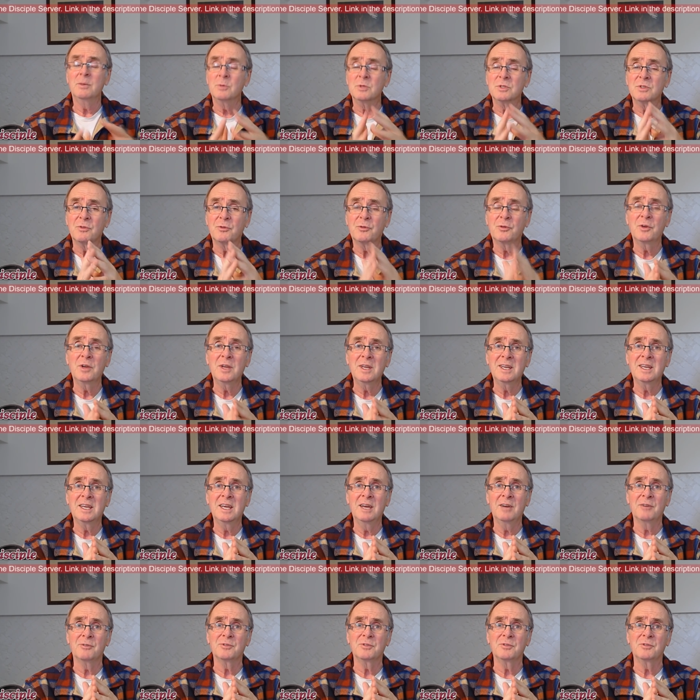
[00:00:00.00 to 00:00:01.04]
It was a free
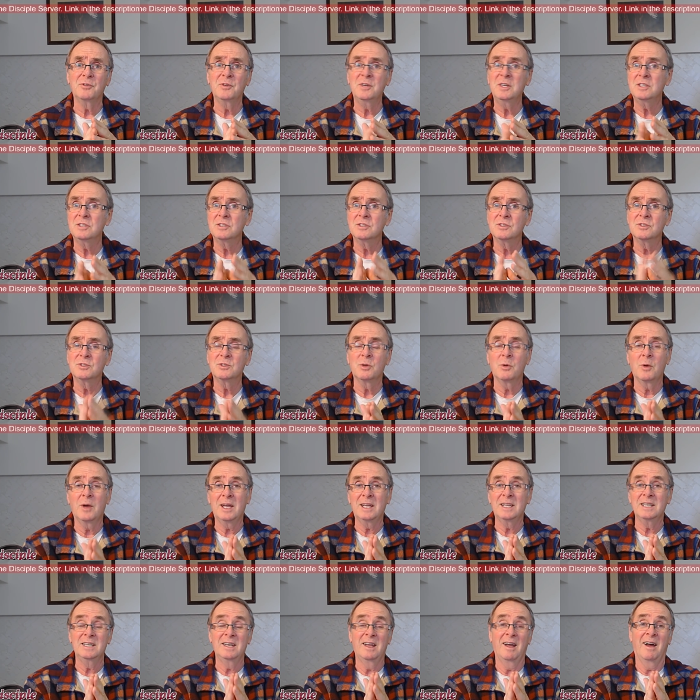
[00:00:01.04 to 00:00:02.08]
gift, Ephesians 2,
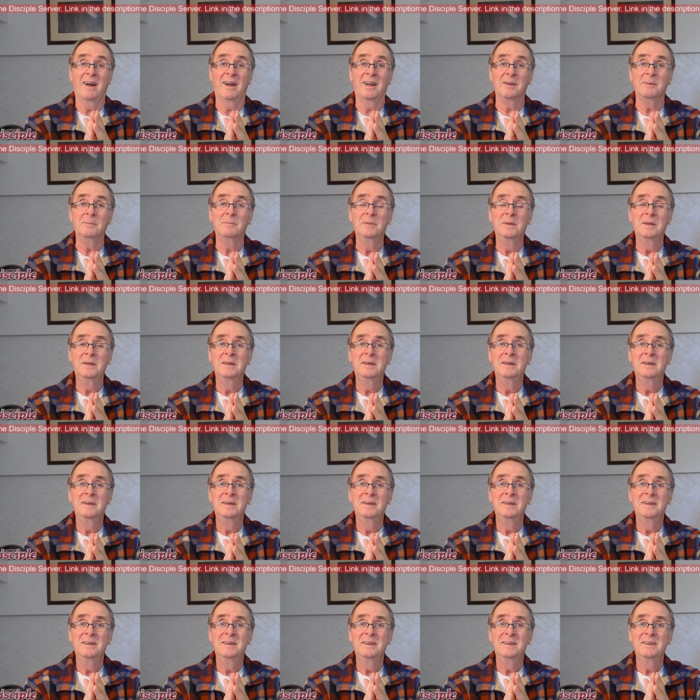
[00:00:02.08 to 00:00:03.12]
8 and 9.
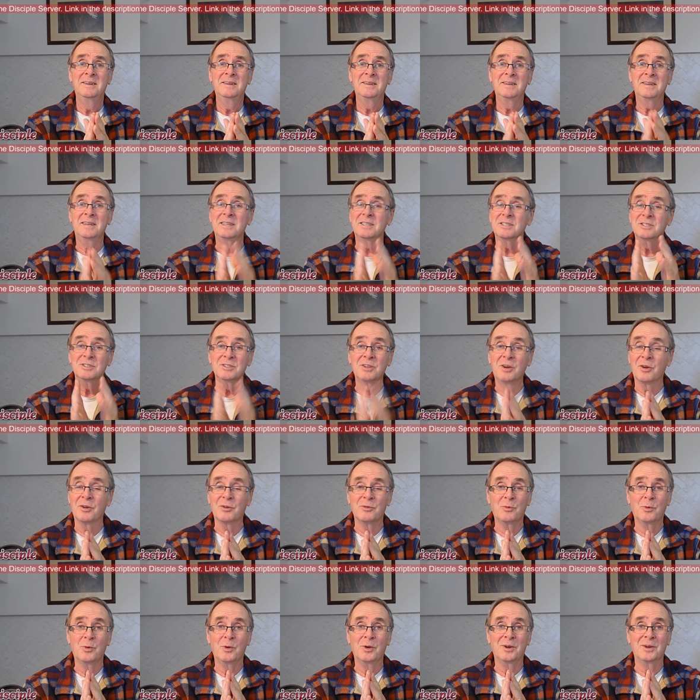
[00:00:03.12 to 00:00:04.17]
It is
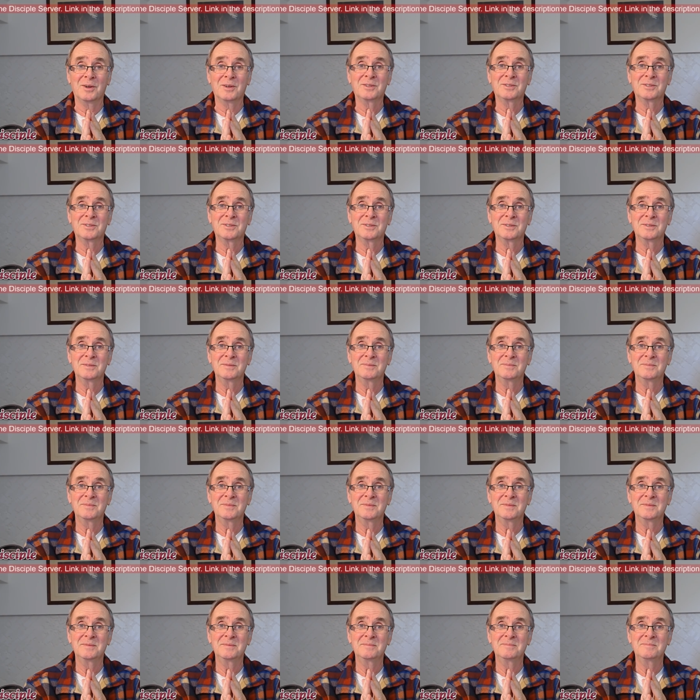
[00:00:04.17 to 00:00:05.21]
not of works.
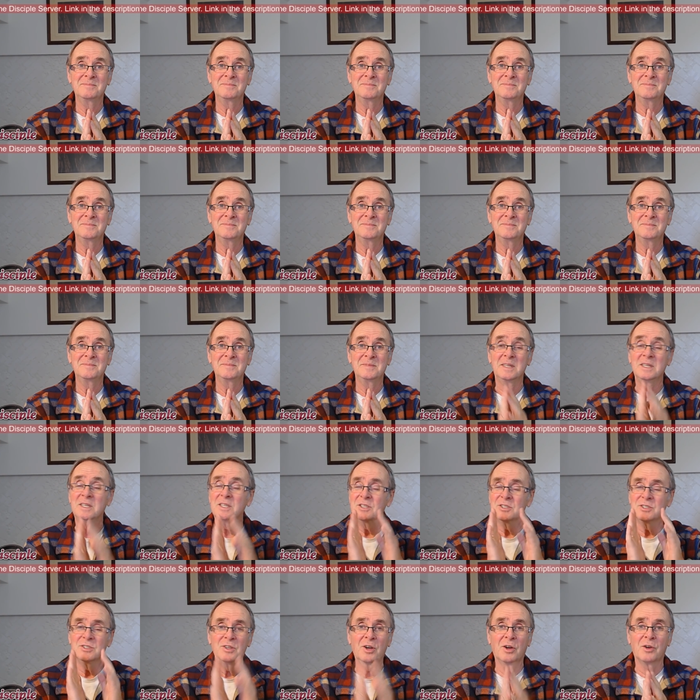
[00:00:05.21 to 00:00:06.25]

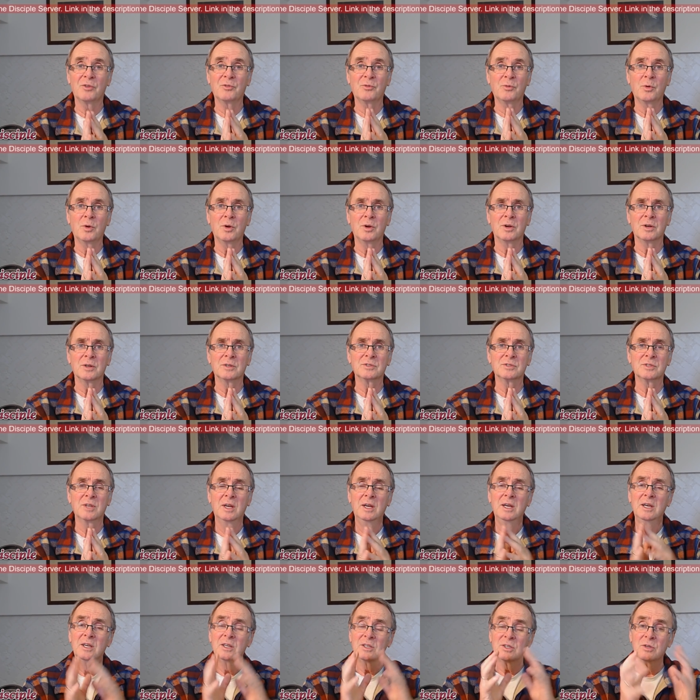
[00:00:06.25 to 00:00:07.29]
It is not of
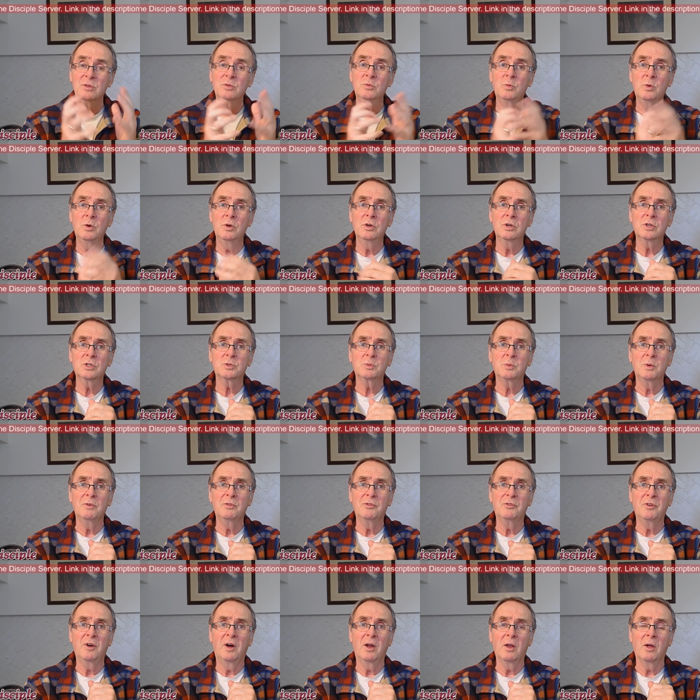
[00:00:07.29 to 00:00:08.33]
works. Good works
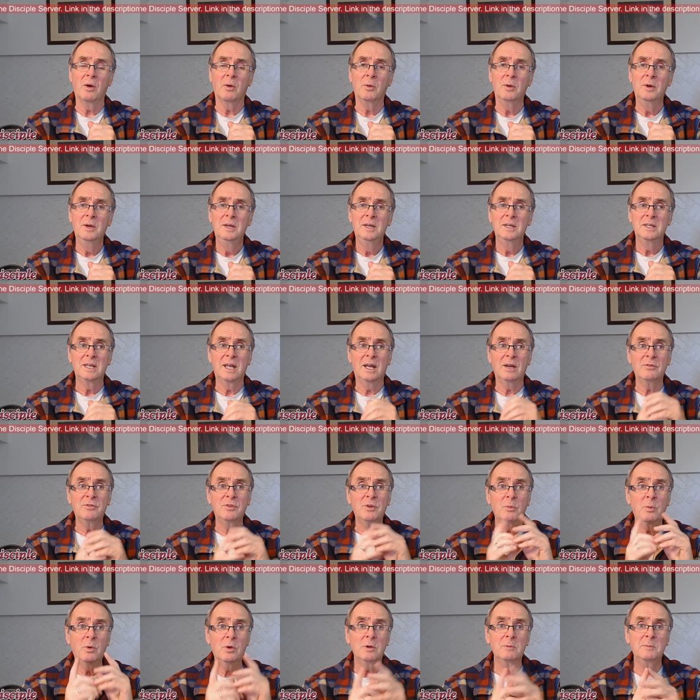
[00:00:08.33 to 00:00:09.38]
will follow. Now,
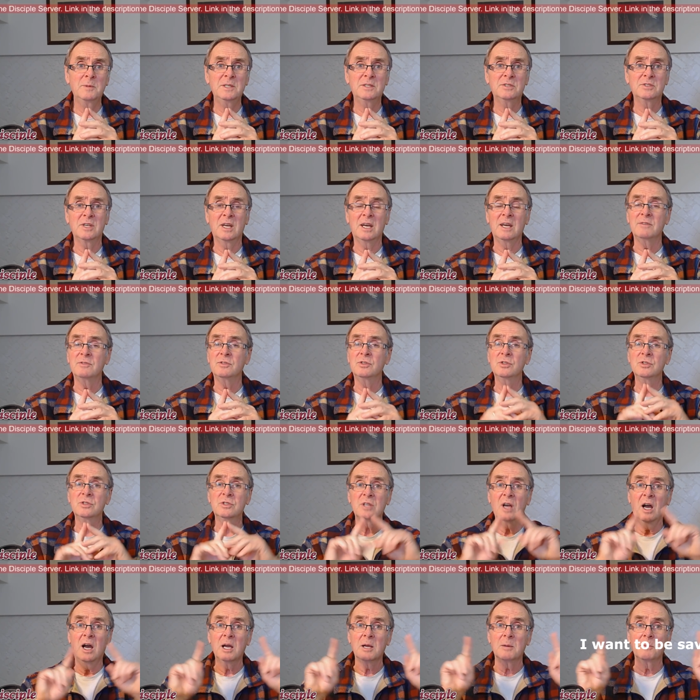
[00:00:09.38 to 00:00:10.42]
if you want to be saved,
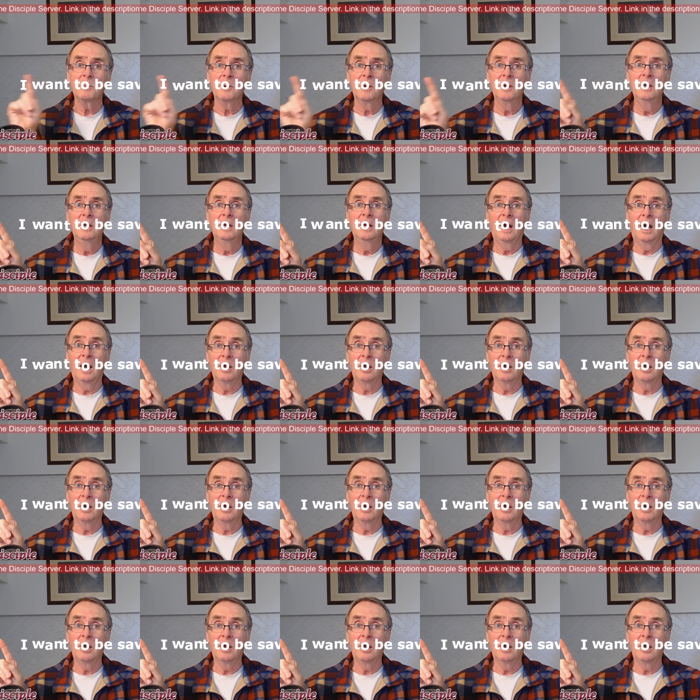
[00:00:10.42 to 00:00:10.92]
just type,